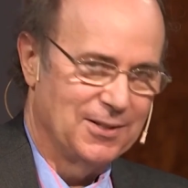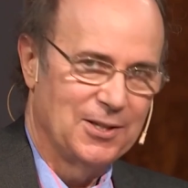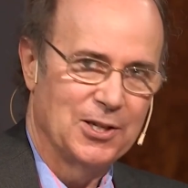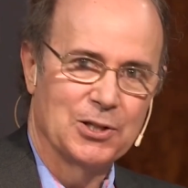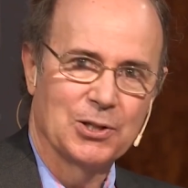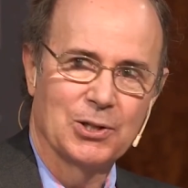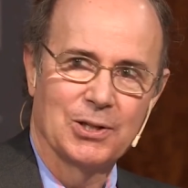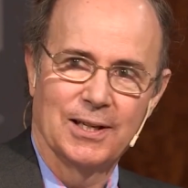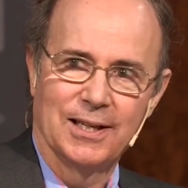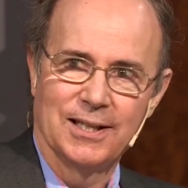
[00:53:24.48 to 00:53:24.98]

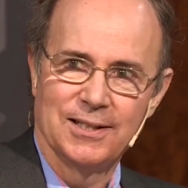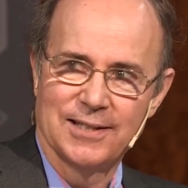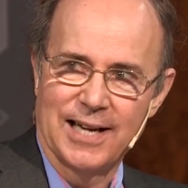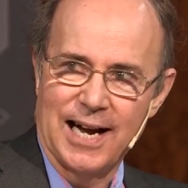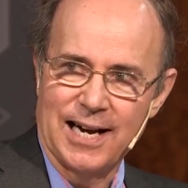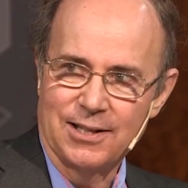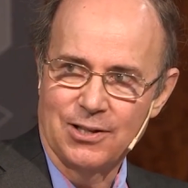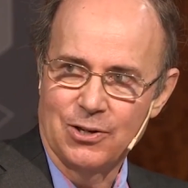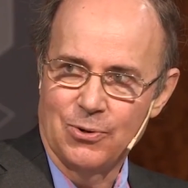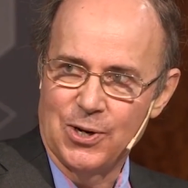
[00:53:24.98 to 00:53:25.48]
this
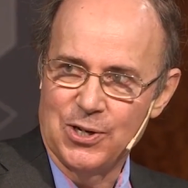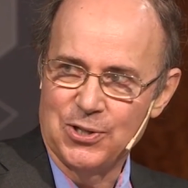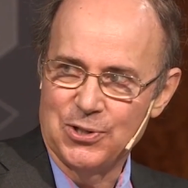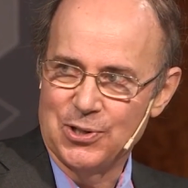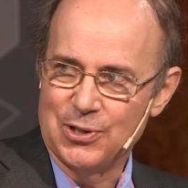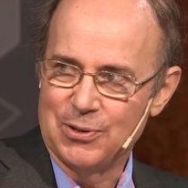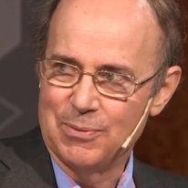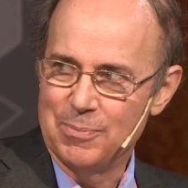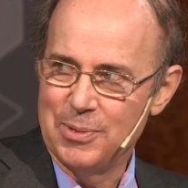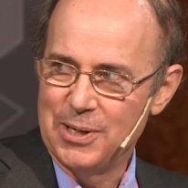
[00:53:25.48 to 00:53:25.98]
exact
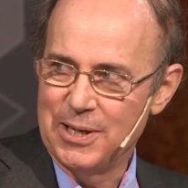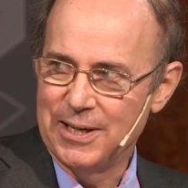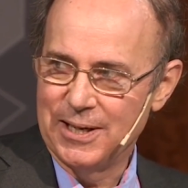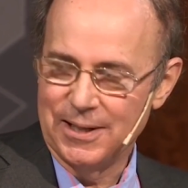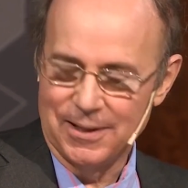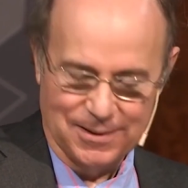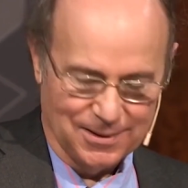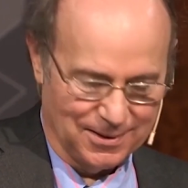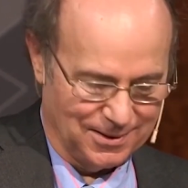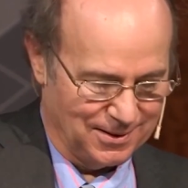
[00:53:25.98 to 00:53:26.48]
question
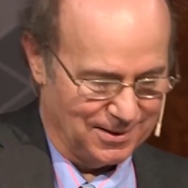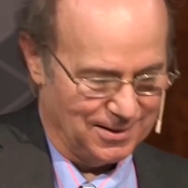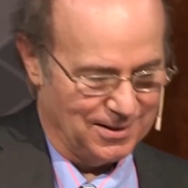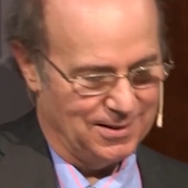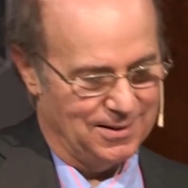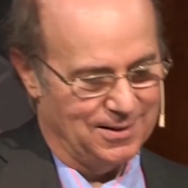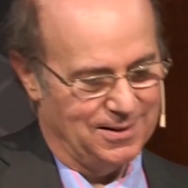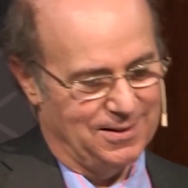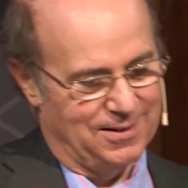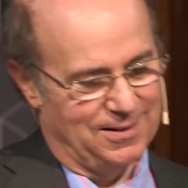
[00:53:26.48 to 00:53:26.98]
being
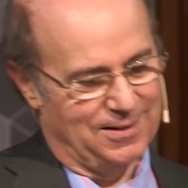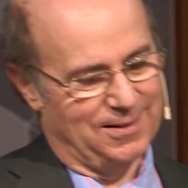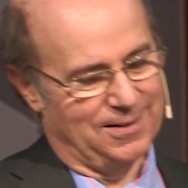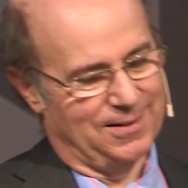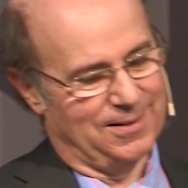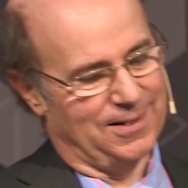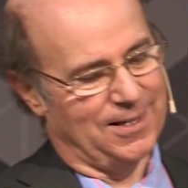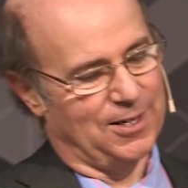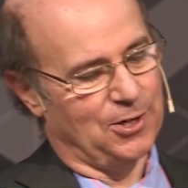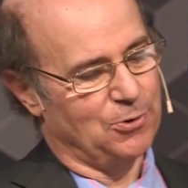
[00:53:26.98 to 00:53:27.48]

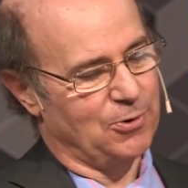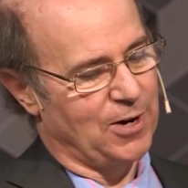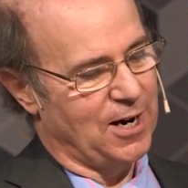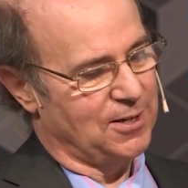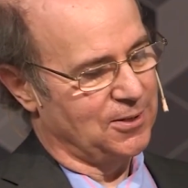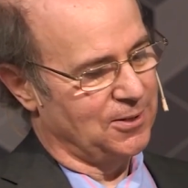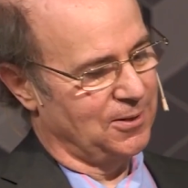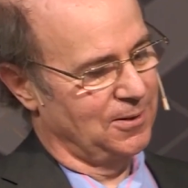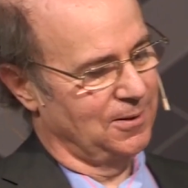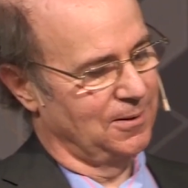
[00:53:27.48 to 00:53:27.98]

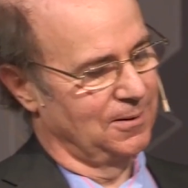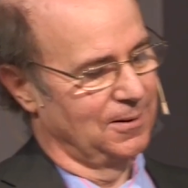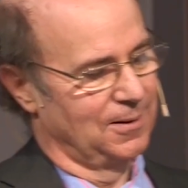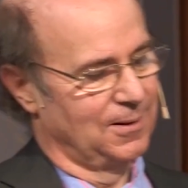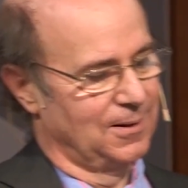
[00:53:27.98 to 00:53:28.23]
addressed.